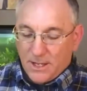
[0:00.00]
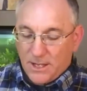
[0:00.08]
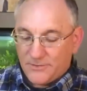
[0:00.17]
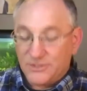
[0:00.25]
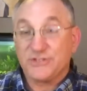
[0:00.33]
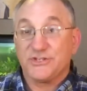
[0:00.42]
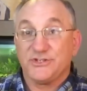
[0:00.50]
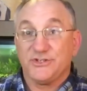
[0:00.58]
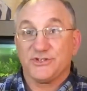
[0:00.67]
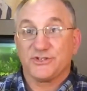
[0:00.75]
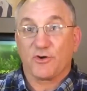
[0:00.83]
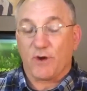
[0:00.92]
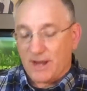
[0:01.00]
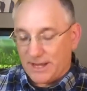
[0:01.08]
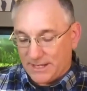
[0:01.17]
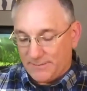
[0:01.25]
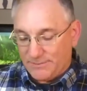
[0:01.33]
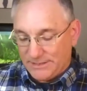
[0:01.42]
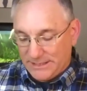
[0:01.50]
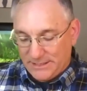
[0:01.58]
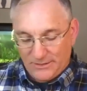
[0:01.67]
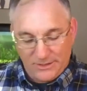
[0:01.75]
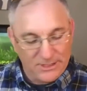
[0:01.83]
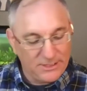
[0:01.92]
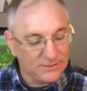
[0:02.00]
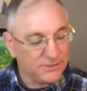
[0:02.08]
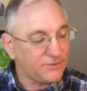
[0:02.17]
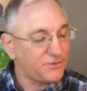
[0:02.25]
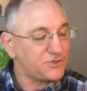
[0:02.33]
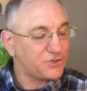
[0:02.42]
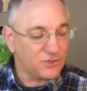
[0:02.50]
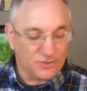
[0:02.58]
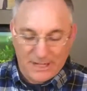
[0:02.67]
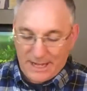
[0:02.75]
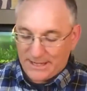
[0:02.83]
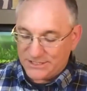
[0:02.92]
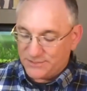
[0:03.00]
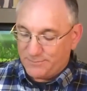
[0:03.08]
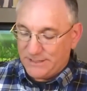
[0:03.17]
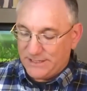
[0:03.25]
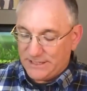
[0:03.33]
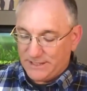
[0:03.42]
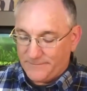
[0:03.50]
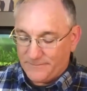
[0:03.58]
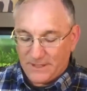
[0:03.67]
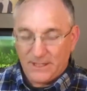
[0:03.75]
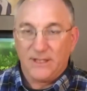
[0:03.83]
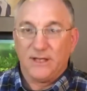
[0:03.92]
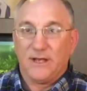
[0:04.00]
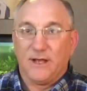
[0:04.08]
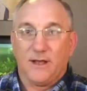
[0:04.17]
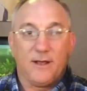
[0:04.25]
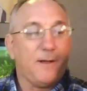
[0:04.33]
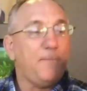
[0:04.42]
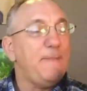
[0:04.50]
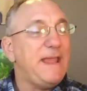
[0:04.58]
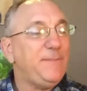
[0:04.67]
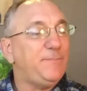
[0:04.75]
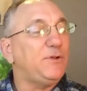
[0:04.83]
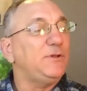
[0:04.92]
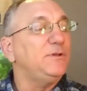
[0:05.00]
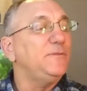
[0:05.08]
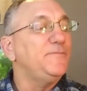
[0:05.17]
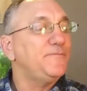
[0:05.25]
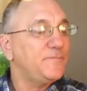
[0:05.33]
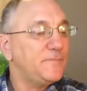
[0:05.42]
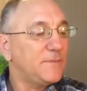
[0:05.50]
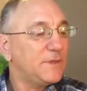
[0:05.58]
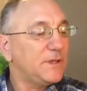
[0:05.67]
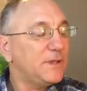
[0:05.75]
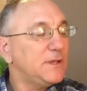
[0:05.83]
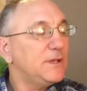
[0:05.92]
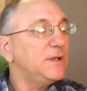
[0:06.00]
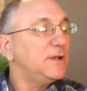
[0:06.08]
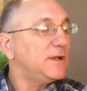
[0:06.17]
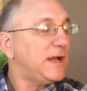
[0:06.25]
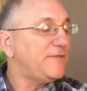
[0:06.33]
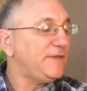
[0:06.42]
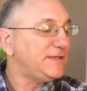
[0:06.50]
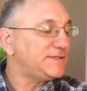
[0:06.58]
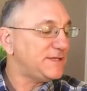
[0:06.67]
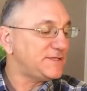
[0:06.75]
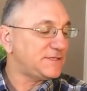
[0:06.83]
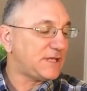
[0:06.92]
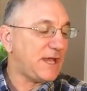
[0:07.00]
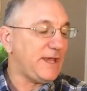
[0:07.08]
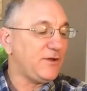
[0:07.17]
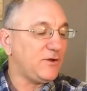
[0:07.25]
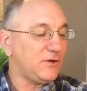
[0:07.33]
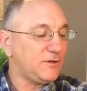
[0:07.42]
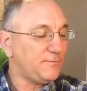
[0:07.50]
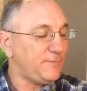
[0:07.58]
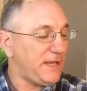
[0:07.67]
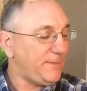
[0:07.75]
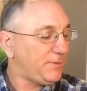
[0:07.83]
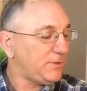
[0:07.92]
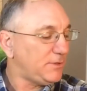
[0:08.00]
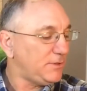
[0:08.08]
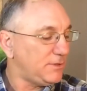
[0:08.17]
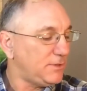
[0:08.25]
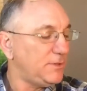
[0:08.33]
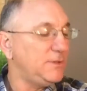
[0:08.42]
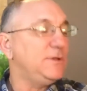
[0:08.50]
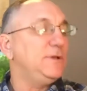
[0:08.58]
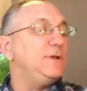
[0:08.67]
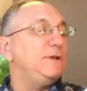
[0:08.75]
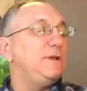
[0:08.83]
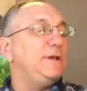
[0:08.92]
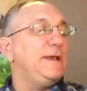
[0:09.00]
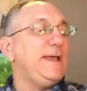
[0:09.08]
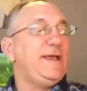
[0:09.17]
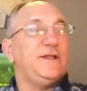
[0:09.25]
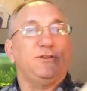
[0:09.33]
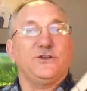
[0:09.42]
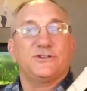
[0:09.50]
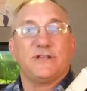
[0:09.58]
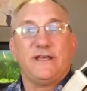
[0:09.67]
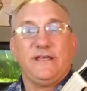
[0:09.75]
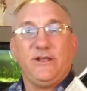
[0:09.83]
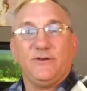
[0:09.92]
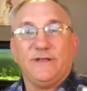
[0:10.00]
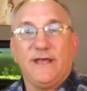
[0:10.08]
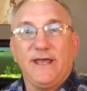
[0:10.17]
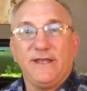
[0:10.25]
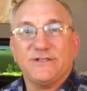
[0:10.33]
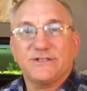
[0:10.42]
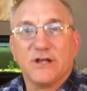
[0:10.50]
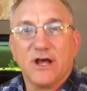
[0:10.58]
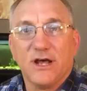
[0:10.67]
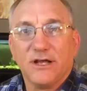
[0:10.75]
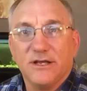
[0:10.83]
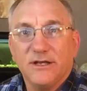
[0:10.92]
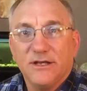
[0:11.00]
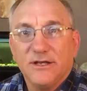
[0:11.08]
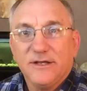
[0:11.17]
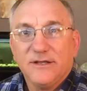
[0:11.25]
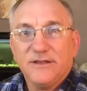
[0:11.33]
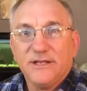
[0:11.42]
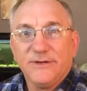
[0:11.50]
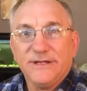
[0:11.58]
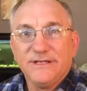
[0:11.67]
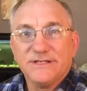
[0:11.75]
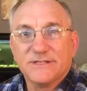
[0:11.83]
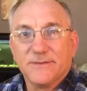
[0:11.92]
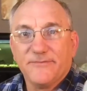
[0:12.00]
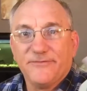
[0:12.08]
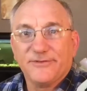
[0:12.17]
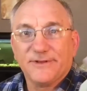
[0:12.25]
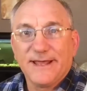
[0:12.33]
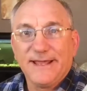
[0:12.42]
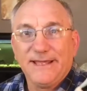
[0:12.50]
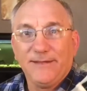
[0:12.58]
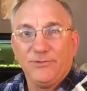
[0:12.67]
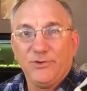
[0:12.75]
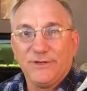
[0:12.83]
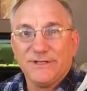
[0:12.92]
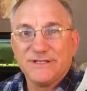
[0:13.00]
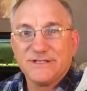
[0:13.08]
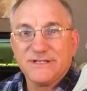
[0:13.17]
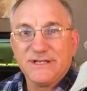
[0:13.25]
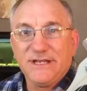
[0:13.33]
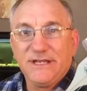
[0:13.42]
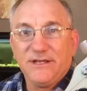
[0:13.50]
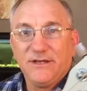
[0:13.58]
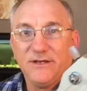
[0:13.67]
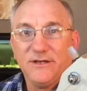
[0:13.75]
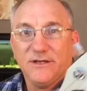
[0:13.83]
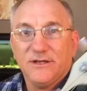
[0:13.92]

Uh, this is described in the literature as being uh, a maple. I think it says tiger maple. And it looks like here in the headstock, there is some flame you can see